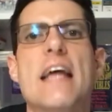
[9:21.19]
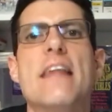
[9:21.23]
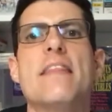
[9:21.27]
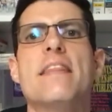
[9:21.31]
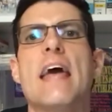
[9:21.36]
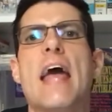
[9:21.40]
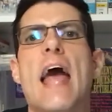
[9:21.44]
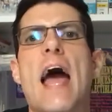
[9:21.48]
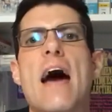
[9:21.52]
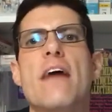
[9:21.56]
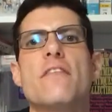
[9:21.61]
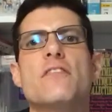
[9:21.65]

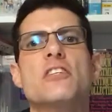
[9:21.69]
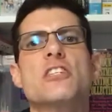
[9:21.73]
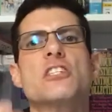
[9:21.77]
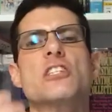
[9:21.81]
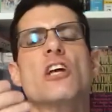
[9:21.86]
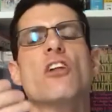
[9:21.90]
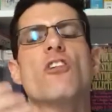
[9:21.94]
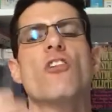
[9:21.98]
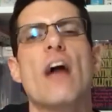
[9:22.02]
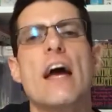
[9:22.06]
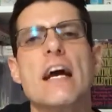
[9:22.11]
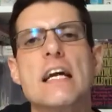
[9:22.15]
They have a
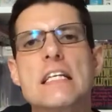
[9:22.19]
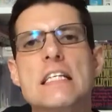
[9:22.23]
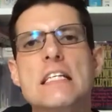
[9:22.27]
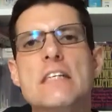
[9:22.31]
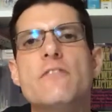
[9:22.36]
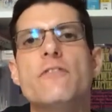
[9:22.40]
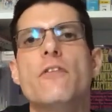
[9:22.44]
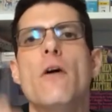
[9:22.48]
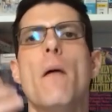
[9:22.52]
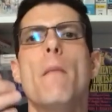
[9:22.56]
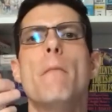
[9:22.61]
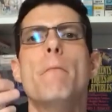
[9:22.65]

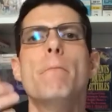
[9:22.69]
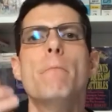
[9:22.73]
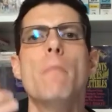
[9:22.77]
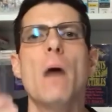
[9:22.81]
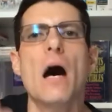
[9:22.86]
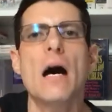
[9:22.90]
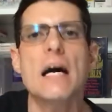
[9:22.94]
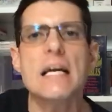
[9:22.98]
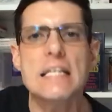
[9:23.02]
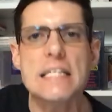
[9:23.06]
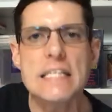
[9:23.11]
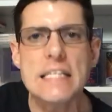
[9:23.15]
selective
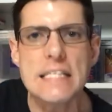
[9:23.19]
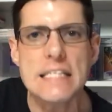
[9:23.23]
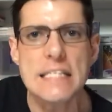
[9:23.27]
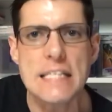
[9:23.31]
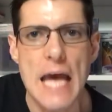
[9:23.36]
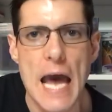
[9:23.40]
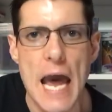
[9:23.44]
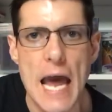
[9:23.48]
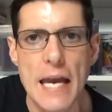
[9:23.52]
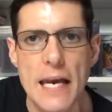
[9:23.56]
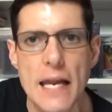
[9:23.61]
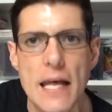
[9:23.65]

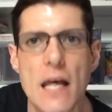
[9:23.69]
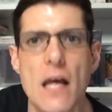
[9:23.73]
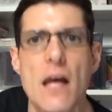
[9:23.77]
mindset